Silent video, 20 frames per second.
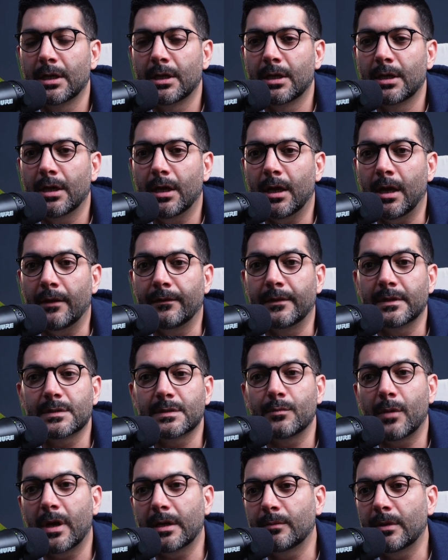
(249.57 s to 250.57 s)
Uh, this
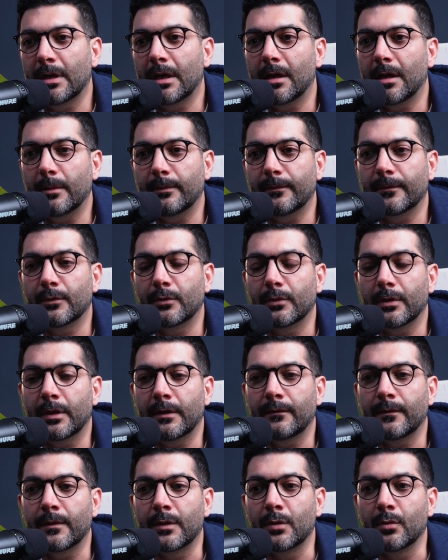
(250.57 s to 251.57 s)
might be helpful
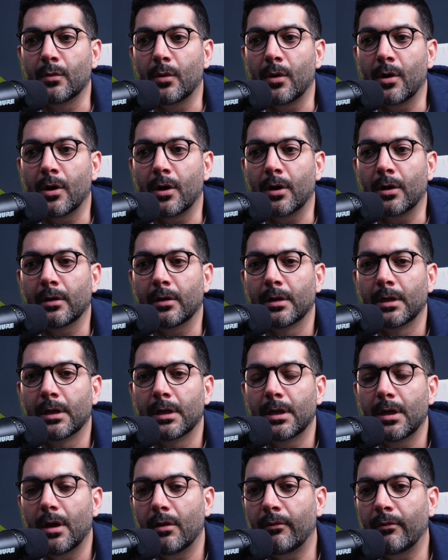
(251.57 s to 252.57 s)
if you are
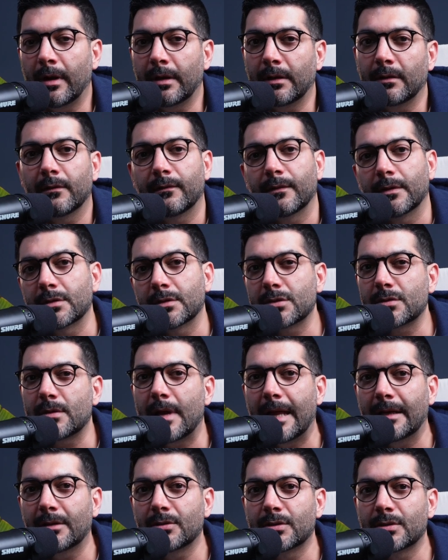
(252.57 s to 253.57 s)
running different
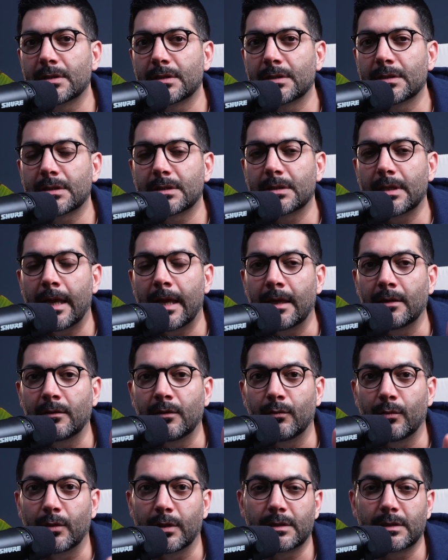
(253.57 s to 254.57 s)
strategies and you
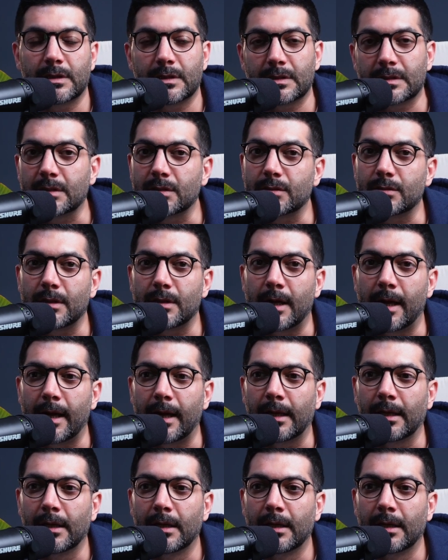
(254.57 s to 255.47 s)
want to test and try